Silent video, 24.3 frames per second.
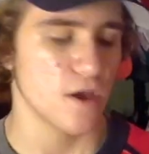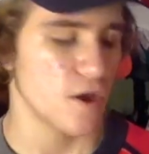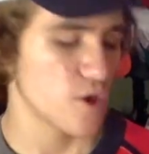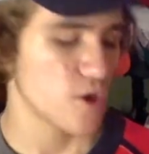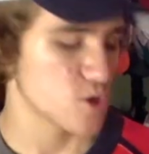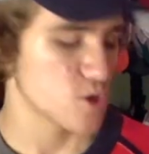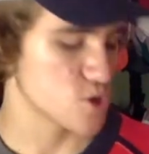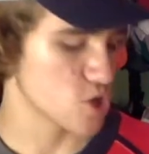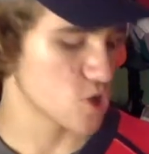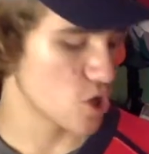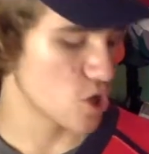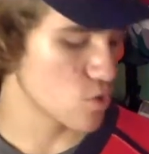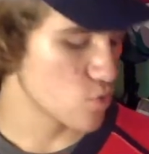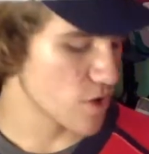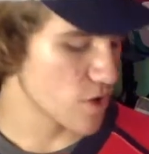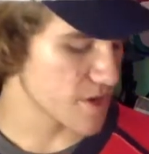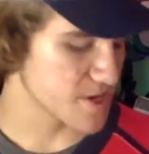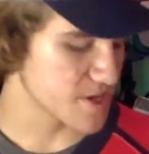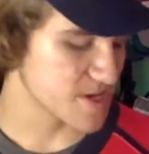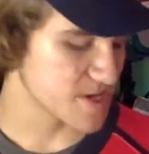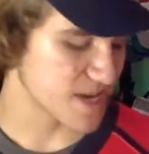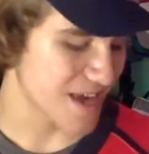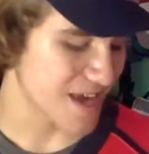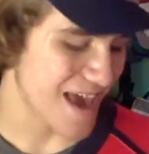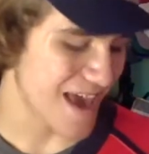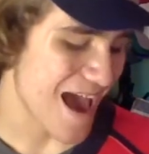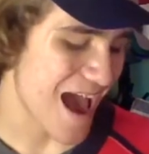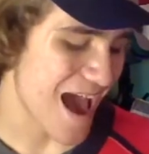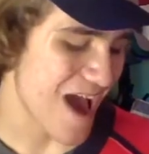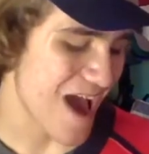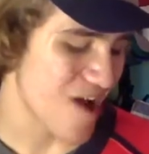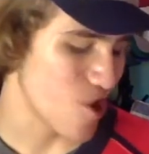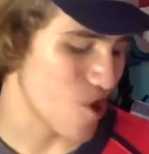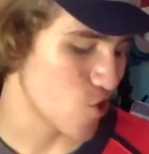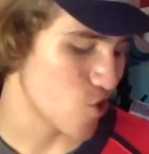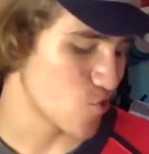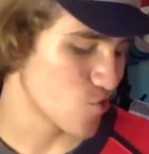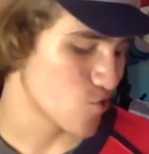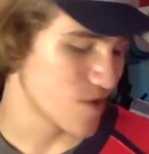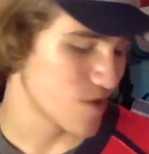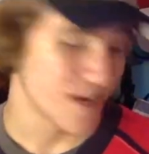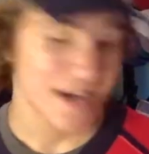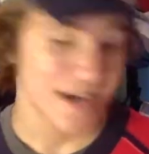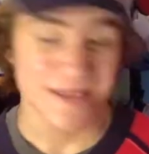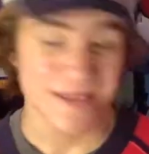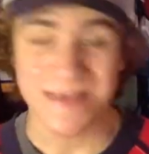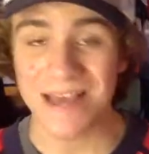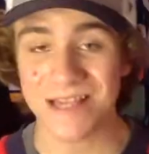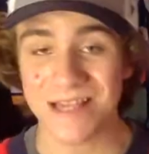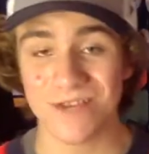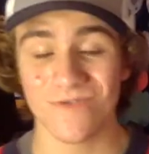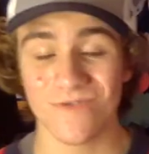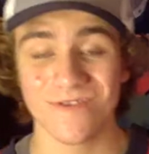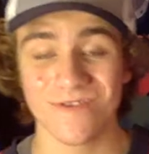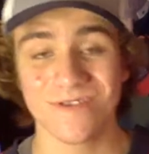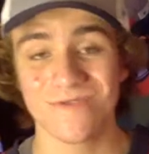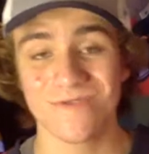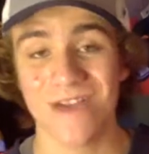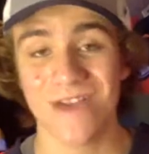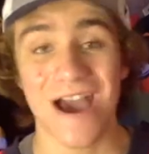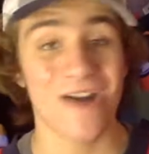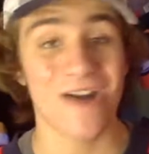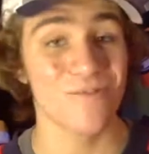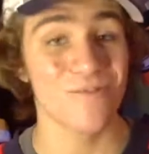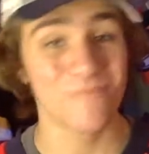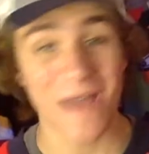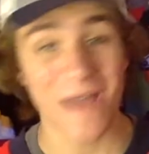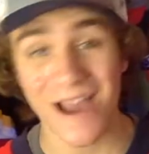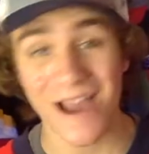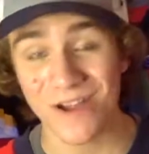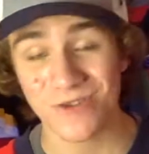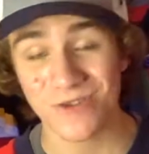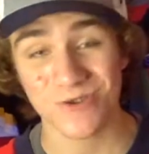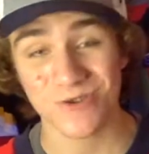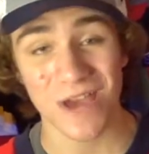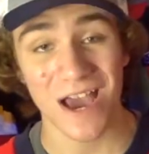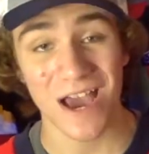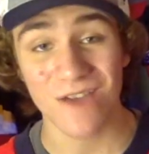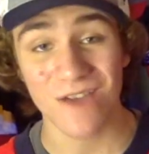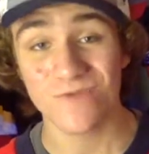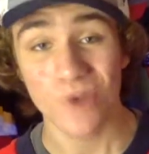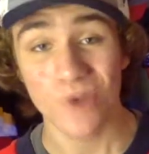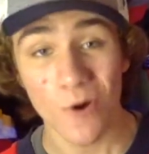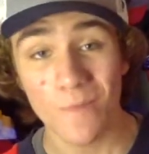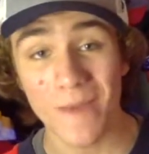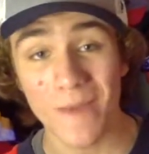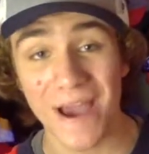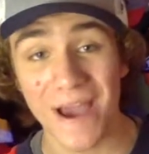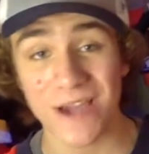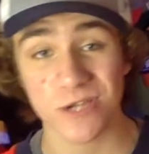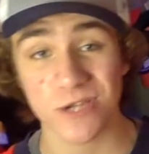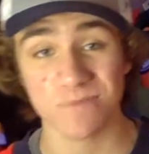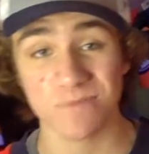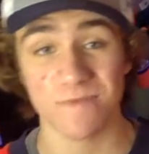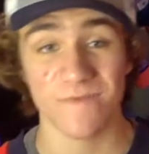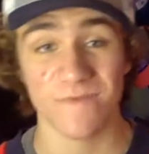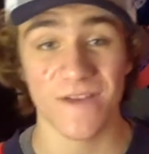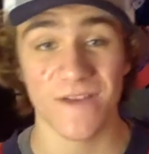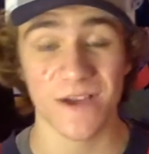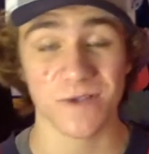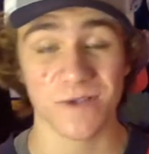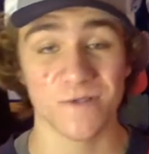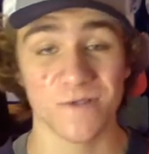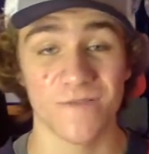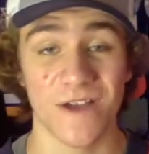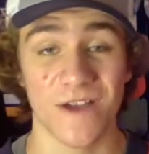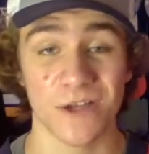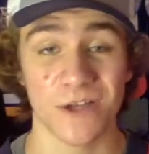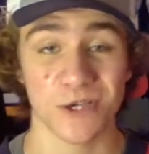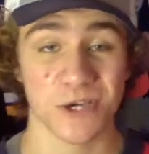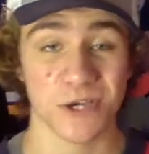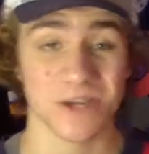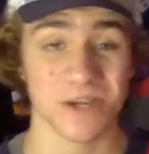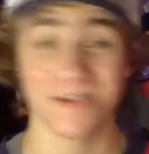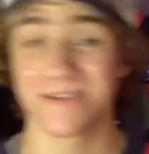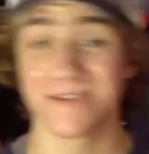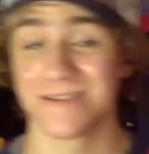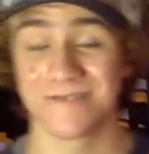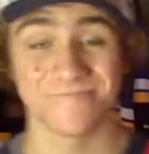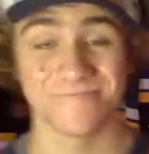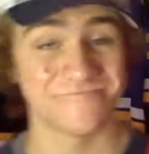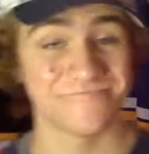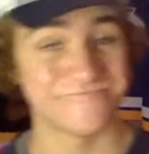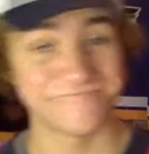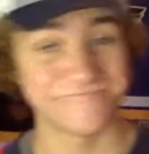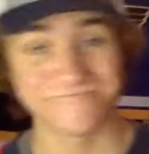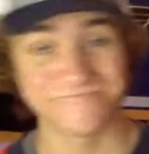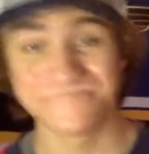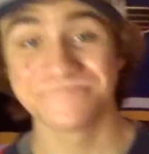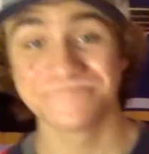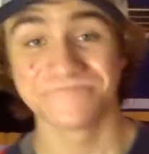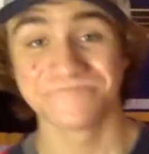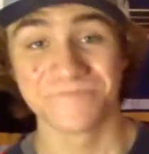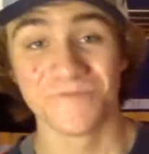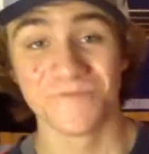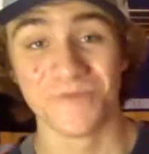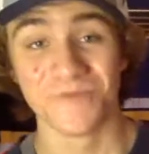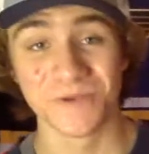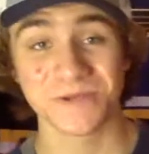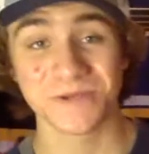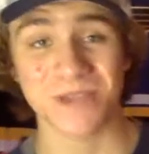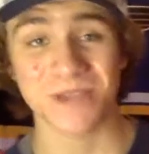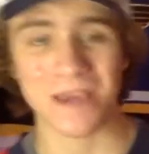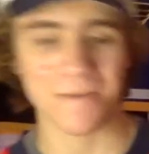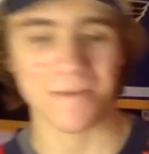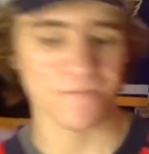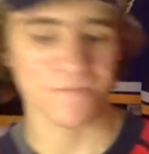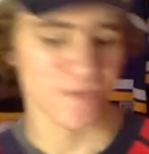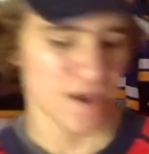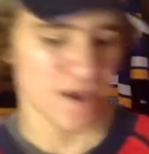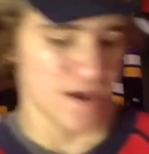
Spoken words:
So we'll see how that's going to do, how no Backstrom affects Ovechkin. We'll see.